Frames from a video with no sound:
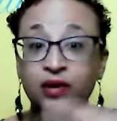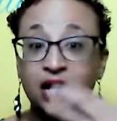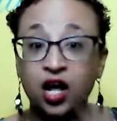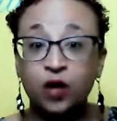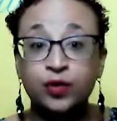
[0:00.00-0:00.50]
would
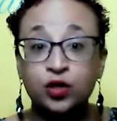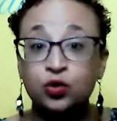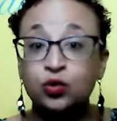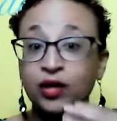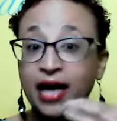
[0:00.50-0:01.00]
help
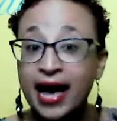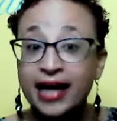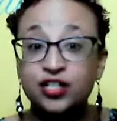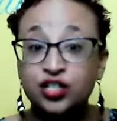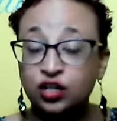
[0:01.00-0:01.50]
you
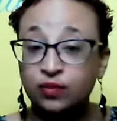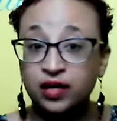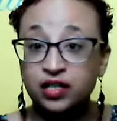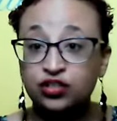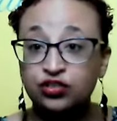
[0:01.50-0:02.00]
add to your
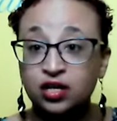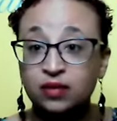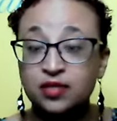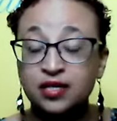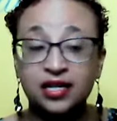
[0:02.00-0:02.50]
money
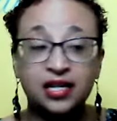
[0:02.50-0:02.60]
streams,